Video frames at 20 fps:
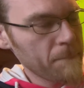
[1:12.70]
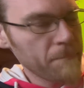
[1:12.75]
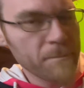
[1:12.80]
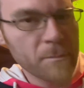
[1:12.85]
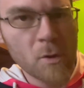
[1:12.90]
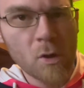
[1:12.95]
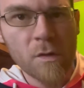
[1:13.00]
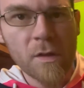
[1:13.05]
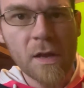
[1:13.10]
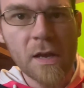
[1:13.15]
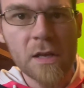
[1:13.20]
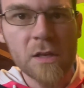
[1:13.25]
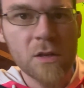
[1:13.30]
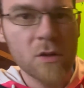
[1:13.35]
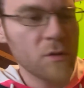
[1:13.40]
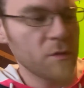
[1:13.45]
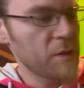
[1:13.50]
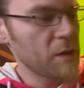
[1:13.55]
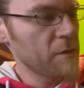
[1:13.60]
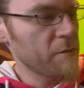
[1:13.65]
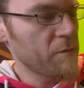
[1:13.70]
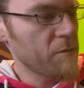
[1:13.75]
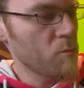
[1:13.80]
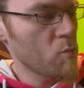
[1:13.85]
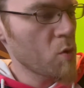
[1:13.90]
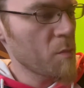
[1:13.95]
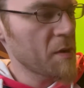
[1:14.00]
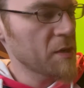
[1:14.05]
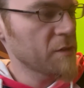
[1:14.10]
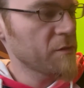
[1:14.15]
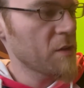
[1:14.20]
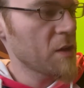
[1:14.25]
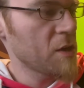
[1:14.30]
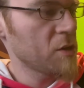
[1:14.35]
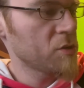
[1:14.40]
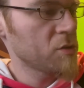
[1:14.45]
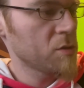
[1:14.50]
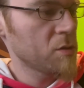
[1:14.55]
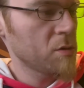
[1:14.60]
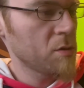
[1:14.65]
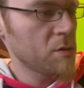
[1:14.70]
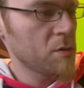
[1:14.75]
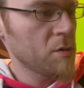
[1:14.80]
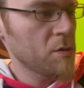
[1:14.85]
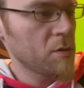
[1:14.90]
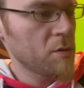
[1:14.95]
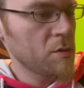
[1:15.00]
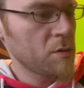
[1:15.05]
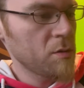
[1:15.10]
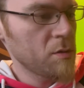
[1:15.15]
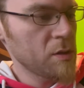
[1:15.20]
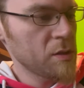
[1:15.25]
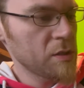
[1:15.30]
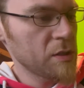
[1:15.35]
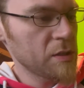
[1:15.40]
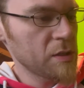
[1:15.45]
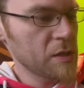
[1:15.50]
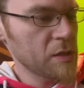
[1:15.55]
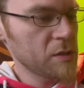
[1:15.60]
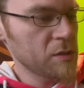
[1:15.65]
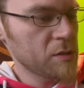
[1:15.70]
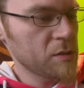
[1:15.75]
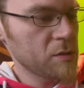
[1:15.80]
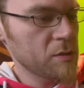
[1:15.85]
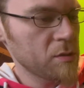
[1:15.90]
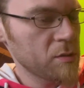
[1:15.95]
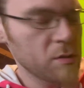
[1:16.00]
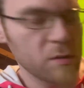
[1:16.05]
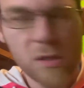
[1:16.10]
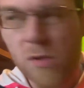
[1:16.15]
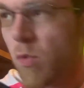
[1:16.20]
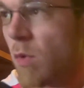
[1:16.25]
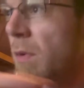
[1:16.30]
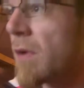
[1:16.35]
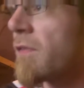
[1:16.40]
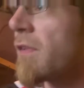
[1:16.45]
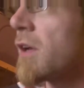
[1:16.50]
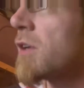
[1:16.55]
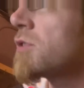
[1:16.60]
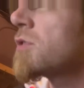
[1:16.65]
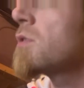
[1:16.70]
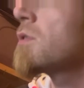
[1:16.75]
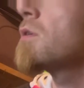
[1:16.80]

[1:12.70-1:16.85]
I don't think Warp has Flash. Yes, it does. Does Warp have Flash?